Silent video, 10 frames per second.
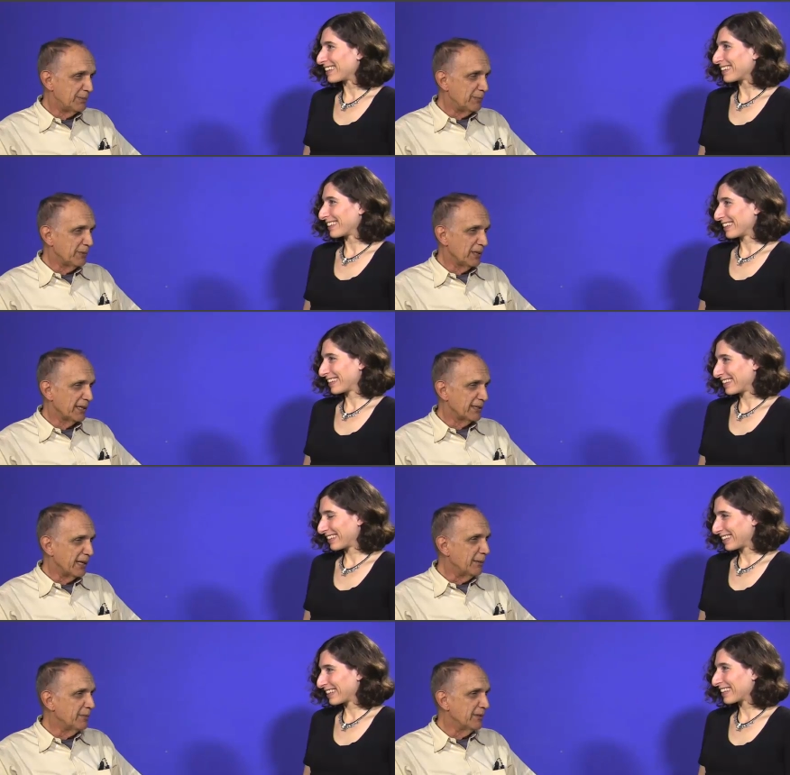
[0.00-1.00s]
Speaker 1: people like
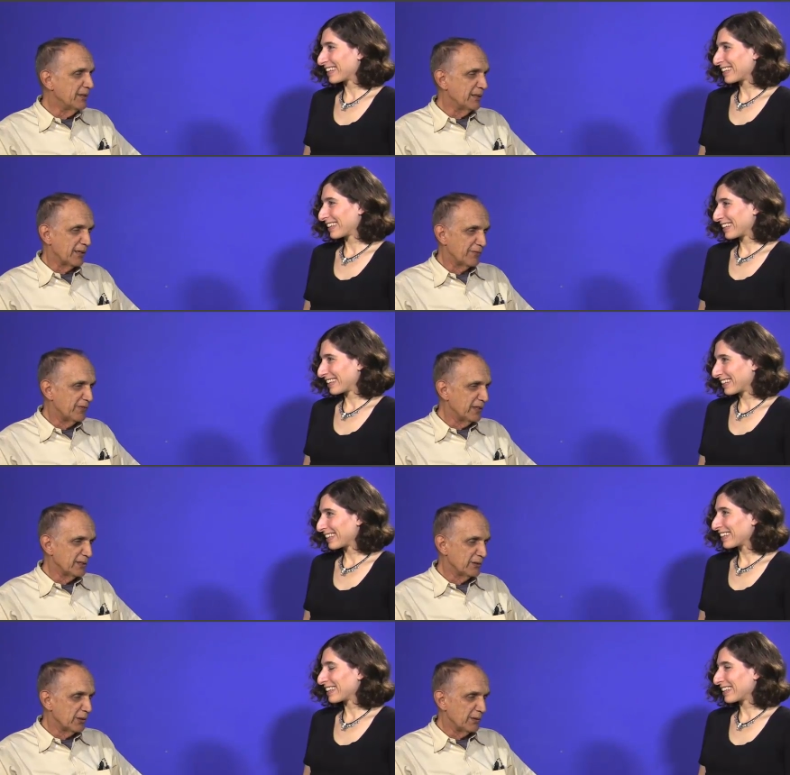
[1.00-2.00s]
Neyman in our
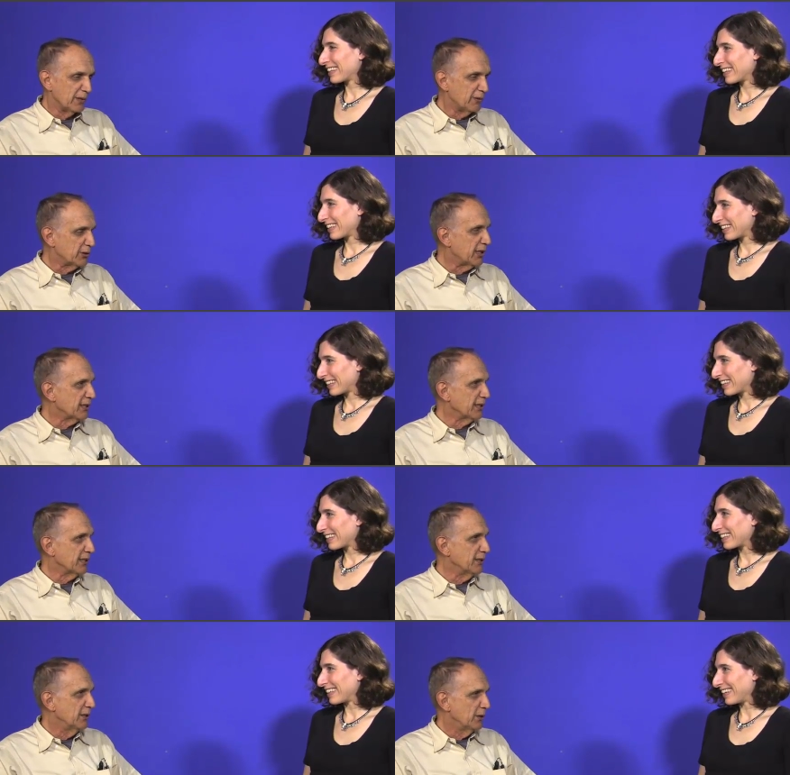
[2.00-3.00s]
field or
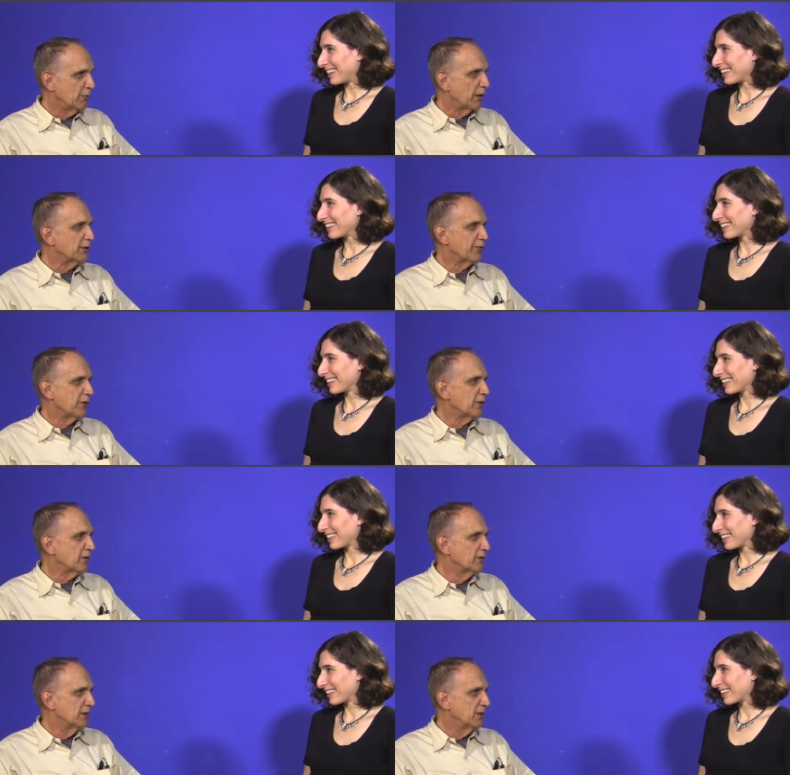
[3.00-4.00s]
Hotelling,
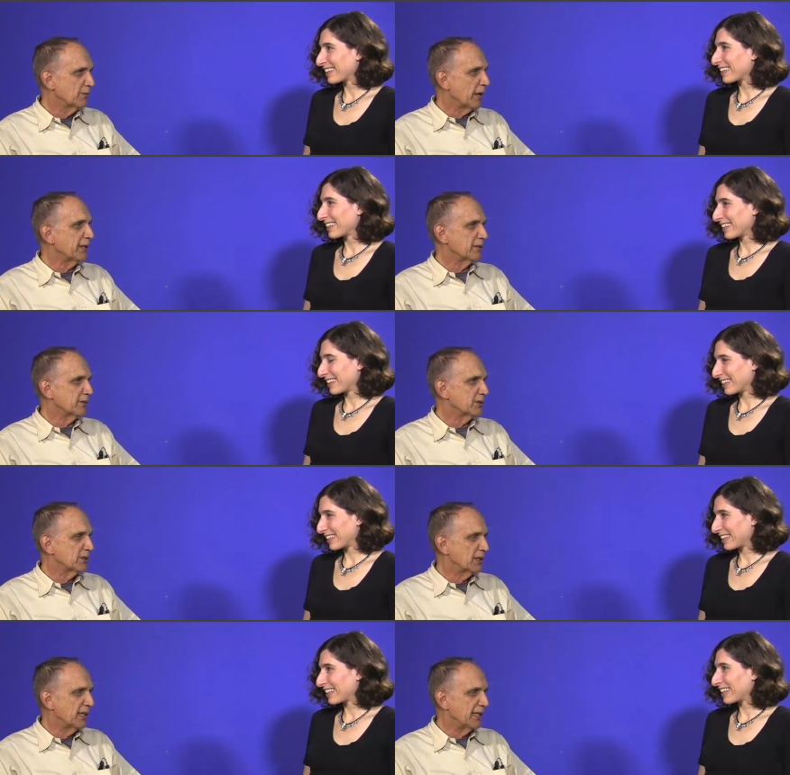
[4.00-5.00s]
wonderful
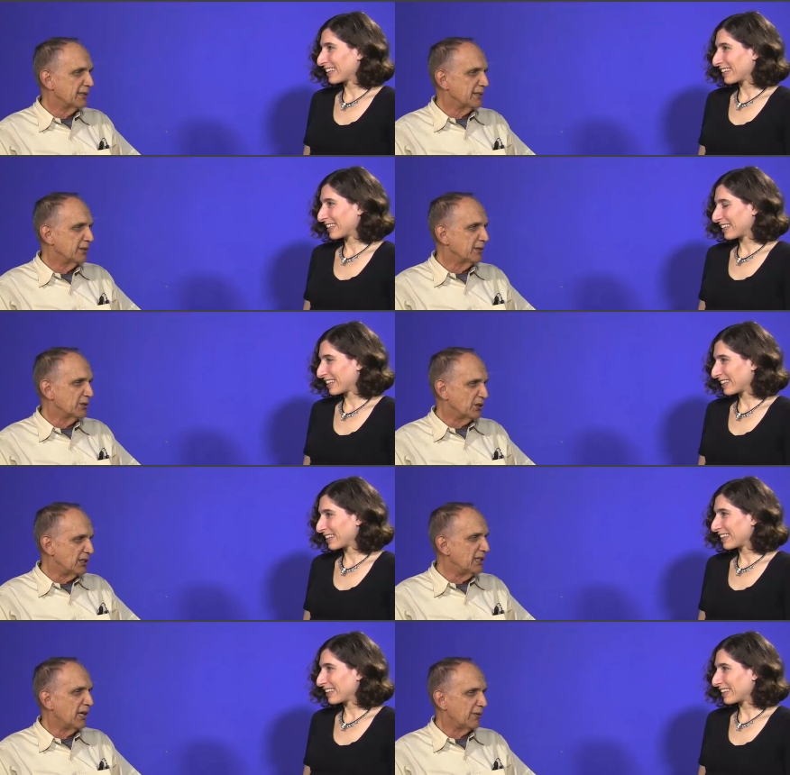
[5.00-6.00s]
writers, and you can
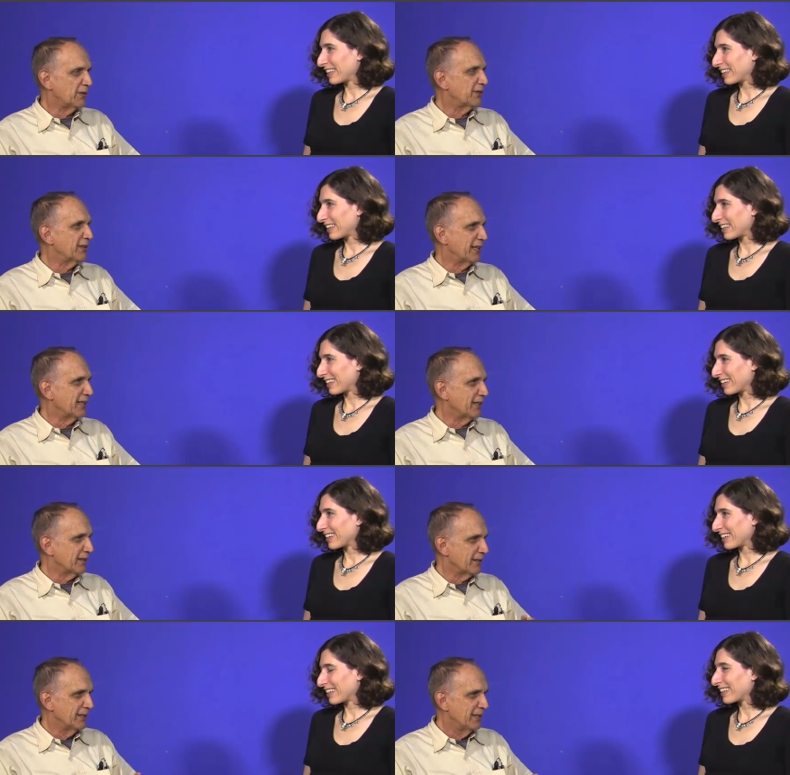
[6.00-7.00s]
see how good they
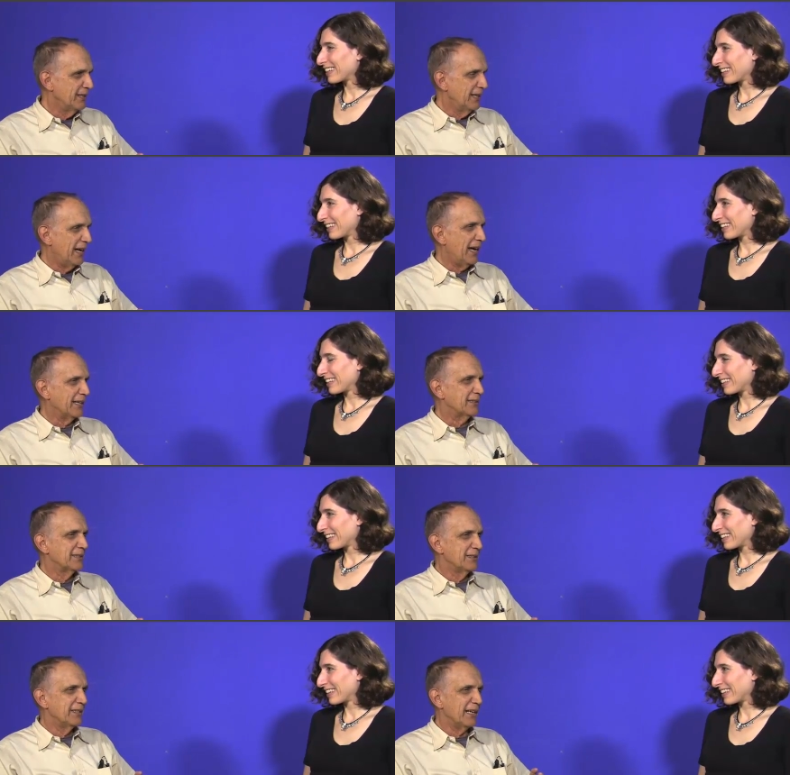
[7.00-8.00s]
are at
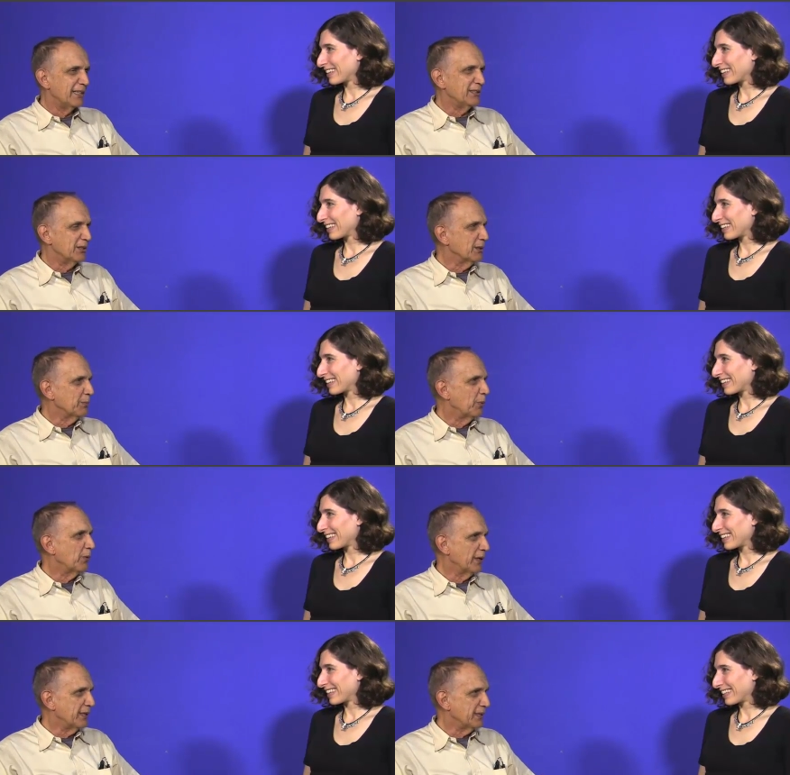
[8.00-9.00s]
getting to the
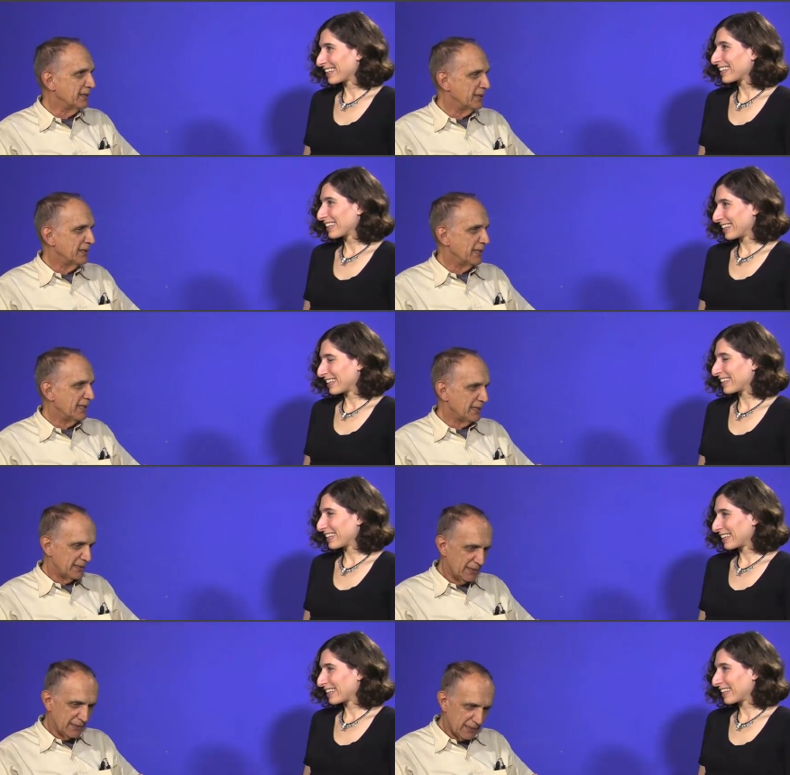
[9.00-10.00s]
point
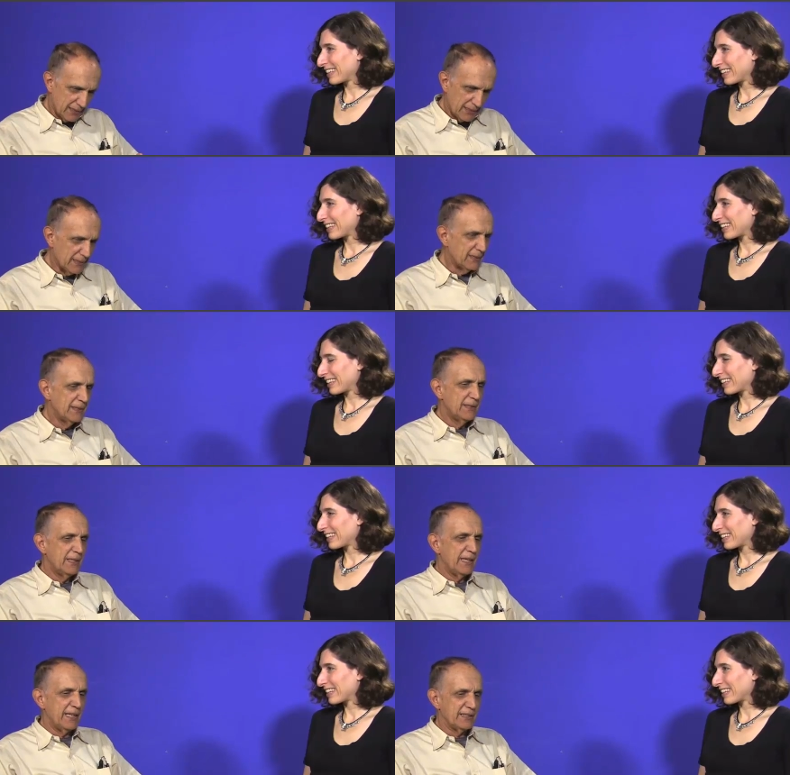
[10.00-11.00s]
and uh,
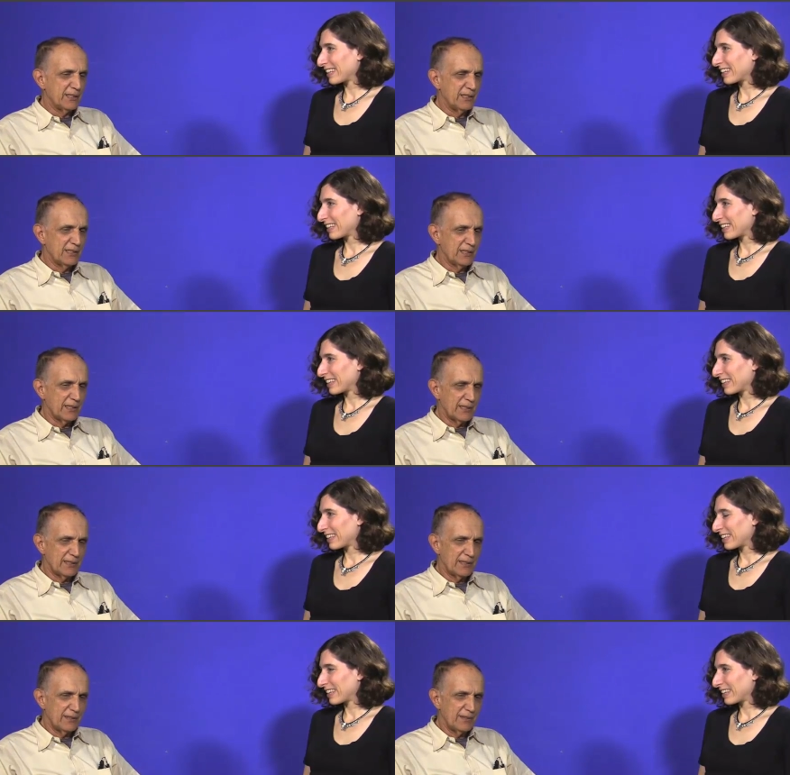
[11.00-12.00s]
and uh,